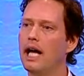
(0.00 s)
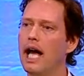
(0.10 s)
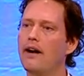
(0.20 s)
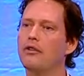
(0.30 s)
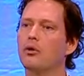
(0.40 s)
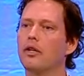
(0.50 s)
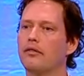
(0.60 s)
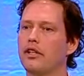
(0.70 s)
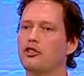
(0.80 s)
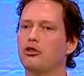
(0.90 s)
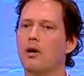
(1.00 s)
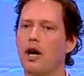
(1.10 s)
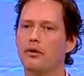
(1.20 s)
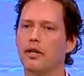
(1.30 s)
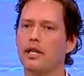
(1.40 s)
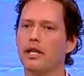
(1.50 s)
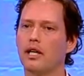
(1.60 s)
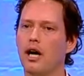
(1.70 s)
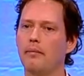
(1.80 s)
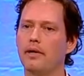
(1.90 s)
have an organizational model that can
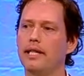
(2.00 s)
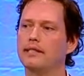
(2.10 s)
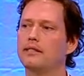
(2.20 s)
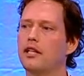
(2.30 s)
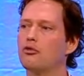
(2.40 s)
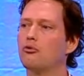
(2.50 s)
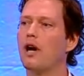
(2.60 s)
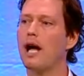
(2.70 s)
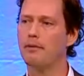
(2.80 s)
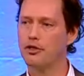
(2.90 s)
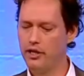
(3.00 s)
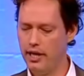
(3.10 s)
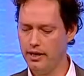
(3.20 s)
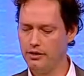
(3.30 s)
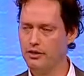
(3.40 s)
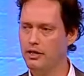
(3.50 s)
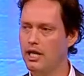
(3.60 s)
accommodate such rapid change